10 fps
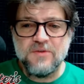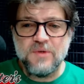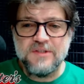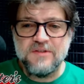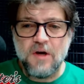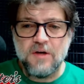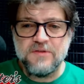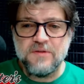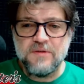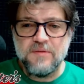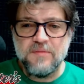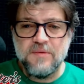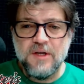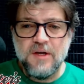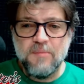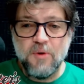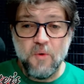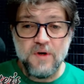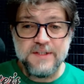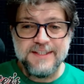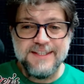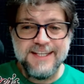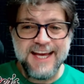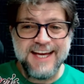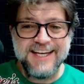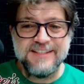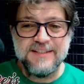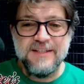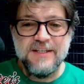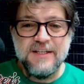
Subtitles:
to exhaust port cat.